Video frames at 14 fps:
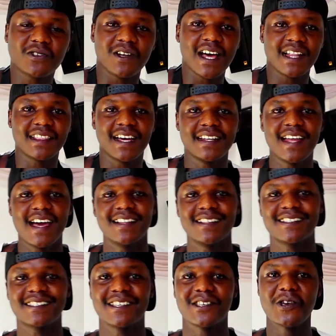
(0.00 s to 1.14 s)
to learn the
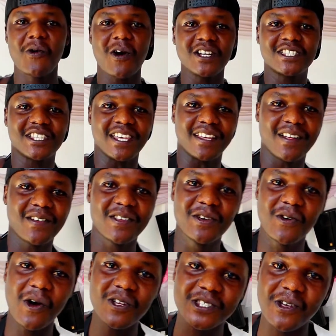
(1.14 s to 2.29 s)
dance. You watching,
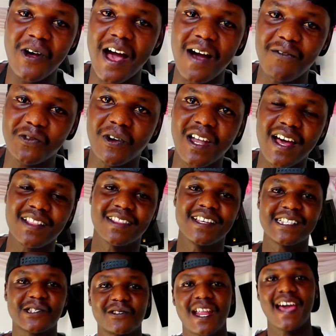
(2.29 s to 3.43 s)
you also have to learn this
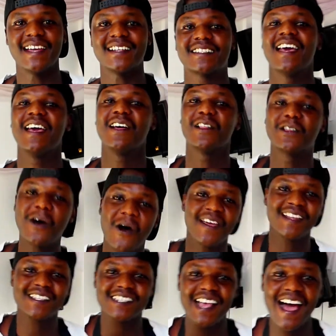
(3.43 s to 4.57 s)
tonight. Though
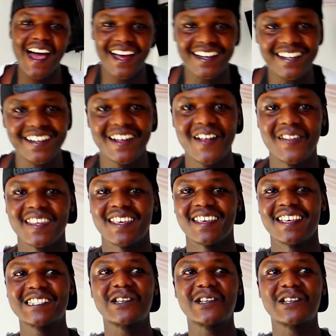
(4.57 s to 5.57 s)
it's hard, he's